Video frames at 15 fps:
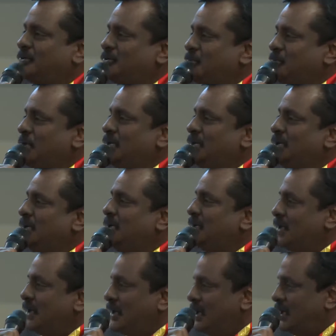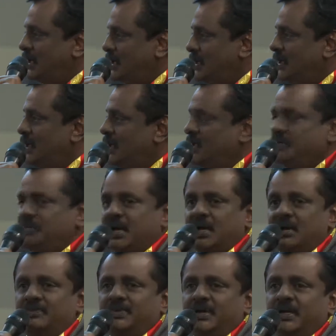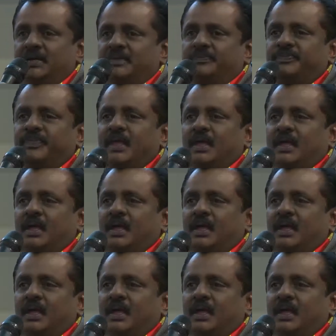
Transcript: committee, headed by Parveen,